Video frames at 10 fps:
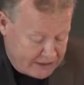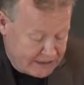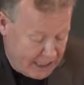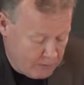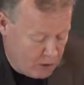
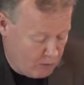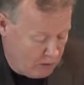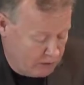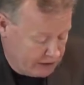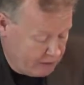same
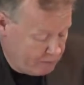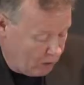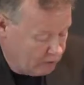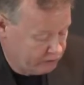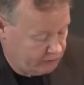composer in
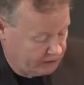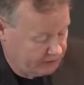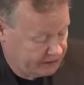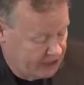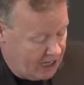both
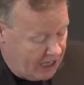records,